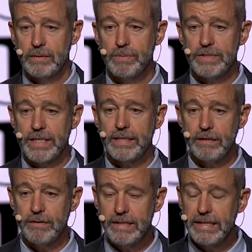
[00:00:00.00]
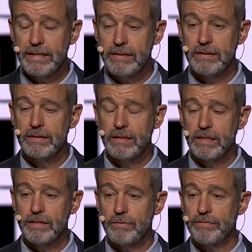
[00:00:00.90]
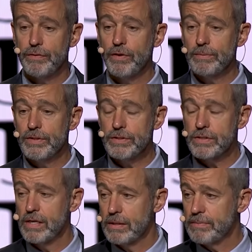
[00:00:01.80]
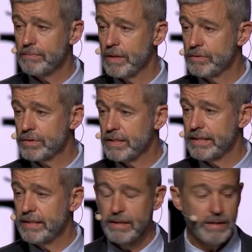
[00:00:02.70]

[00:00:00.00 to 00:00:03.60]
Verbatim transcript: particularly the reformers, but mostly